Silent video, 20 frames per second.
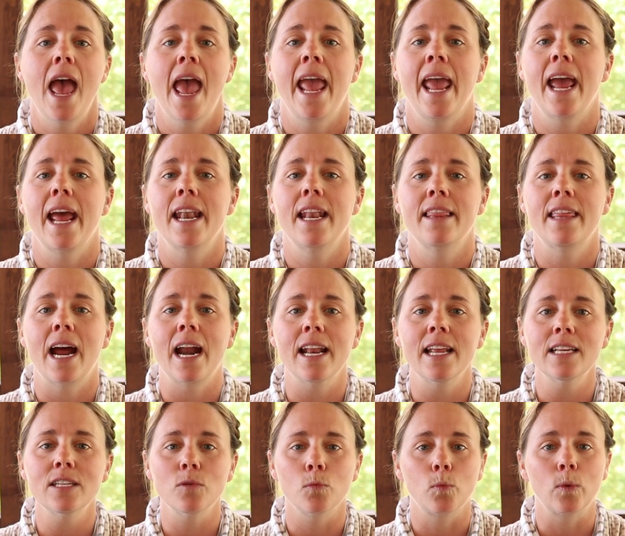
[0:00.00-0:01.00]
And that
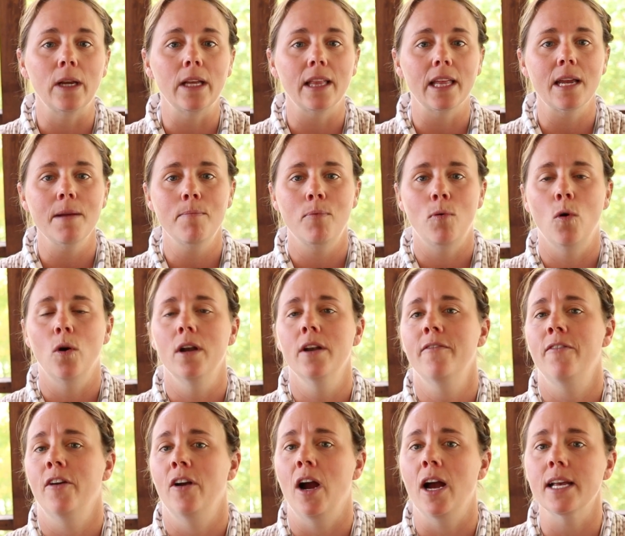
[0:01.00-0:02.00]
is really
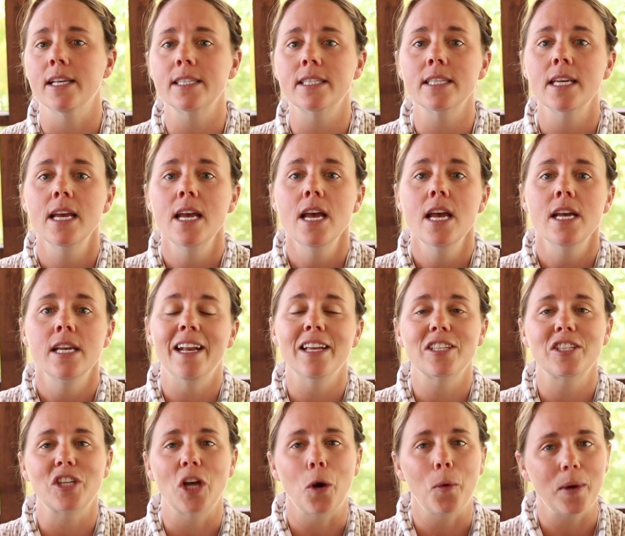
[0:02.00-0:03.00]
important for us. It
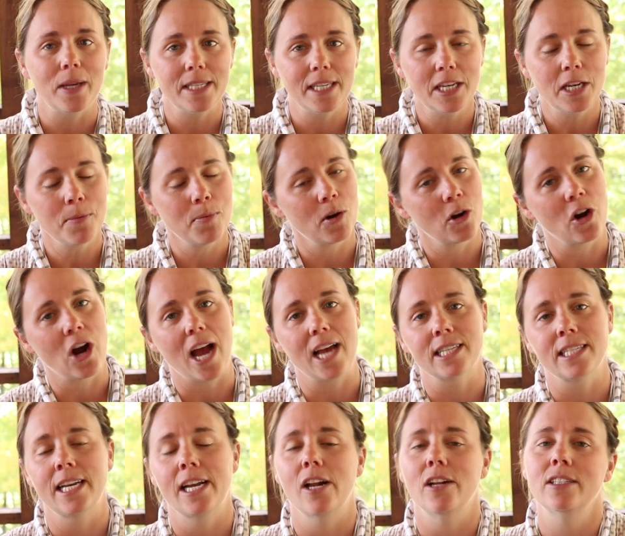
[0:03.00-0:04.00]
is so easy to
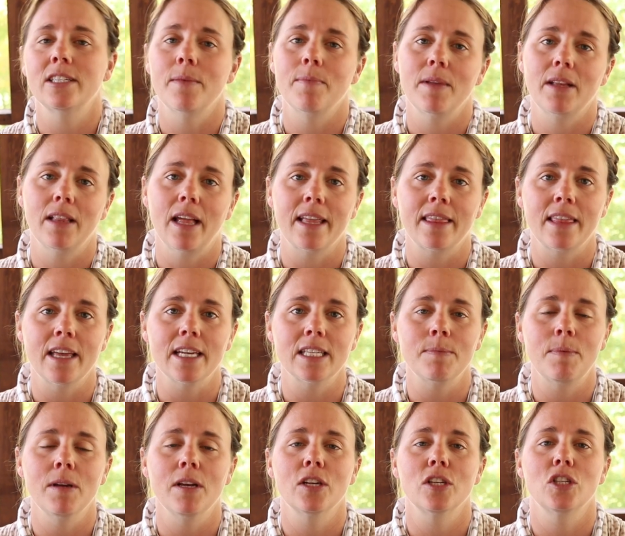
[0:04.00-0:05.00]
procrastinate on something like
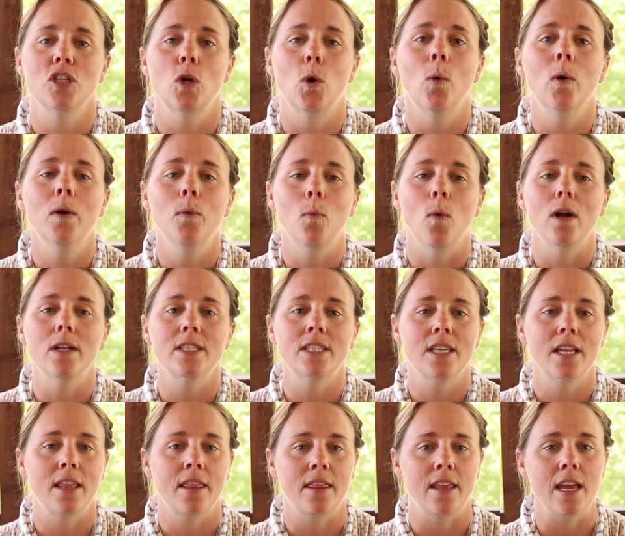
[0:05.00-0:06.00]
this because no one wants
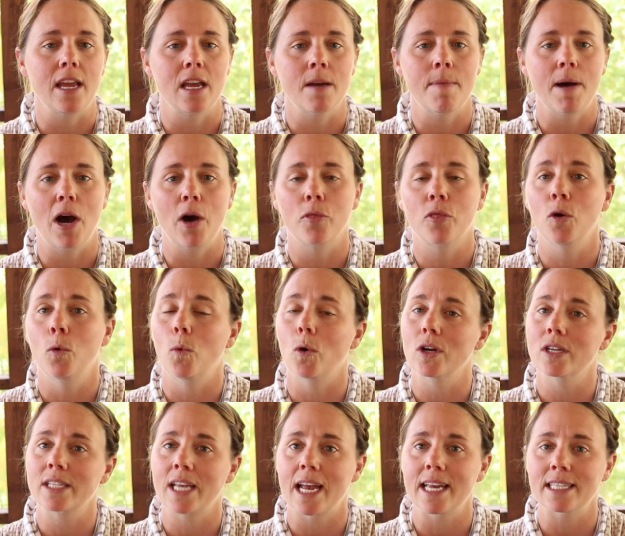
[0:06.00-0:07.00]
to think about the
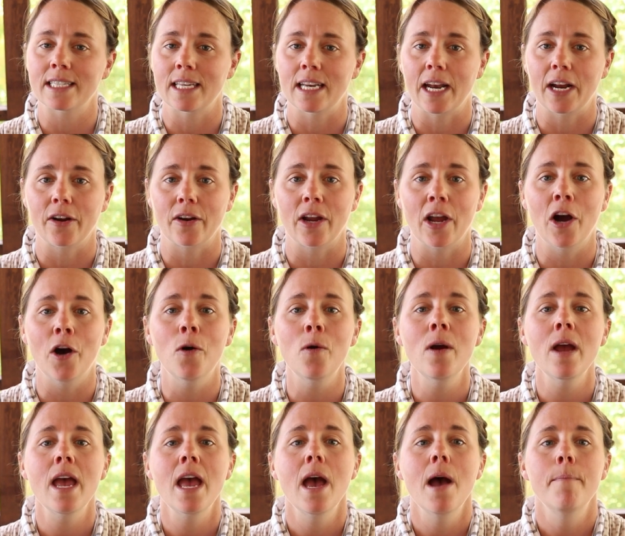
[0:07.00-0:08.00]
worst case
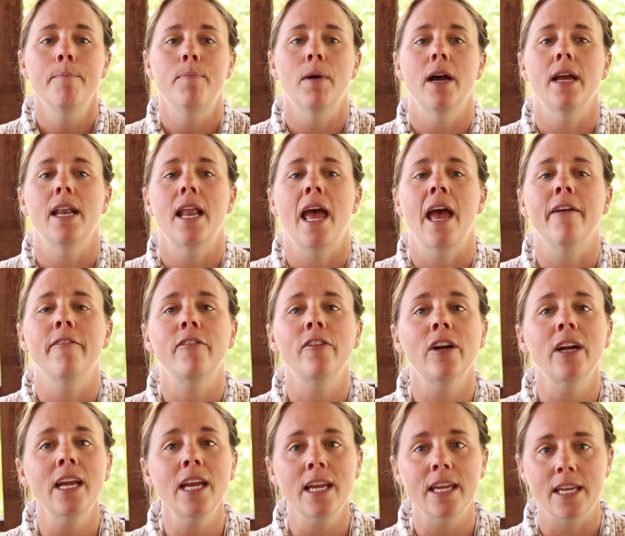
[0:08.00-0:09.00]
scenario. But
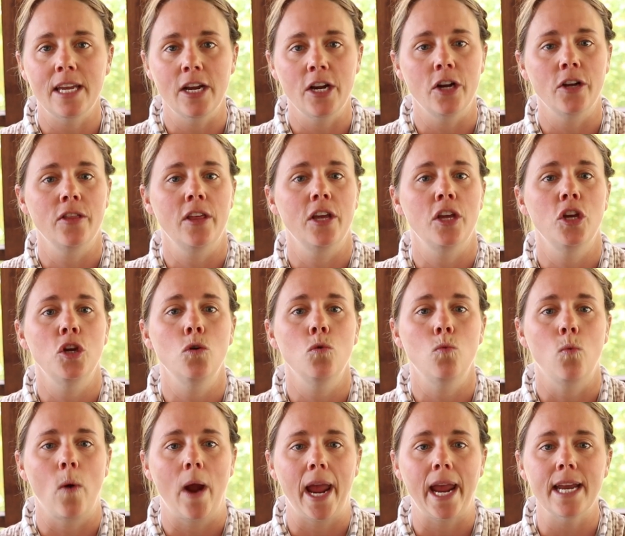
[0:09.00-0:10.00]
every year that you
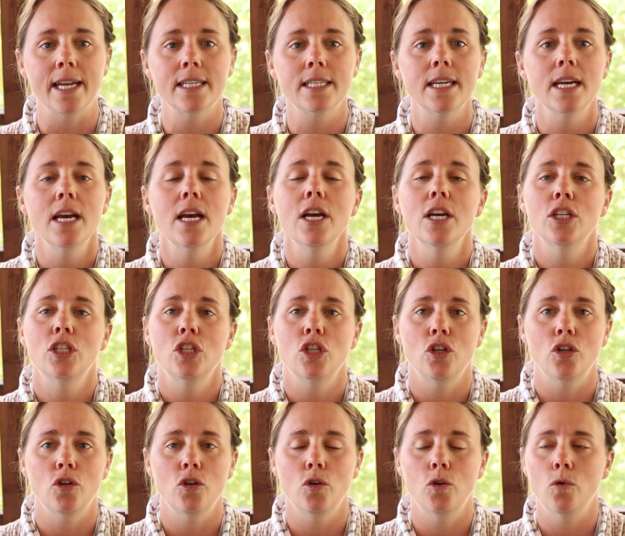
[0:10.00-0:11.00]
wait
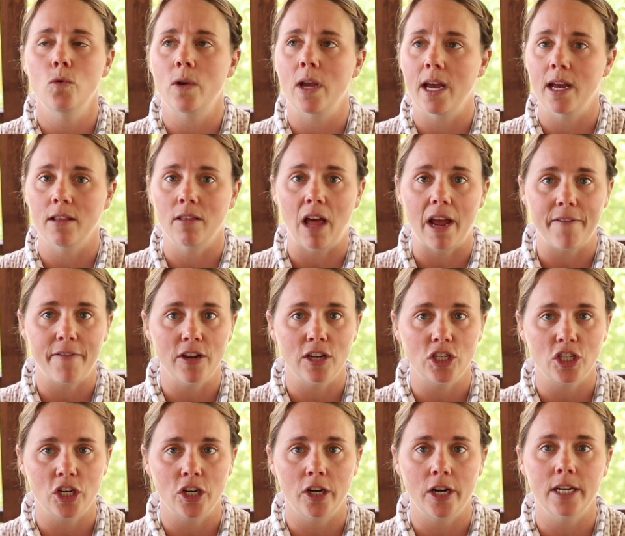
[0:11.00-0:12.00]
to get life
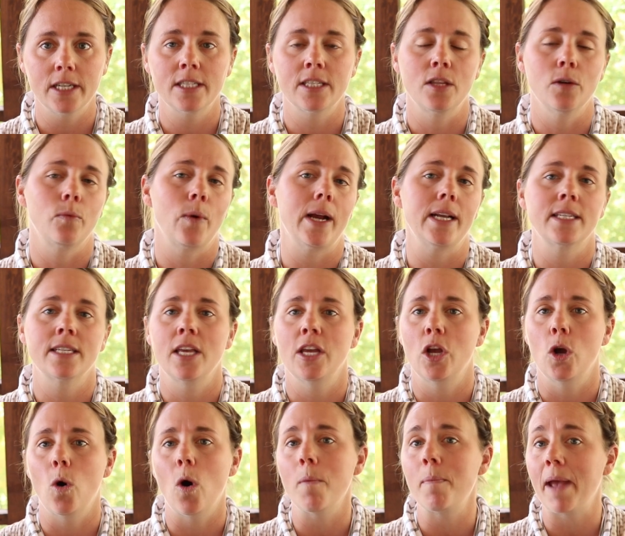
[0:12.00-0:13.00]
insurance, the rates
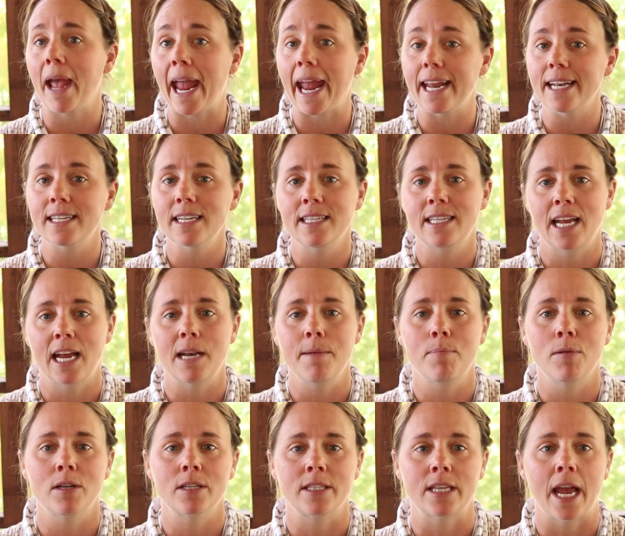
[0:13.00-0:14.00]
can go up 8 to
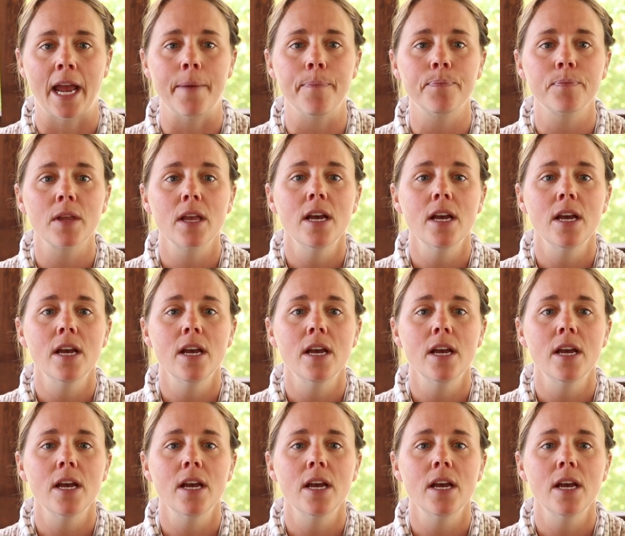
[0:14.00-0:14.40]
10%.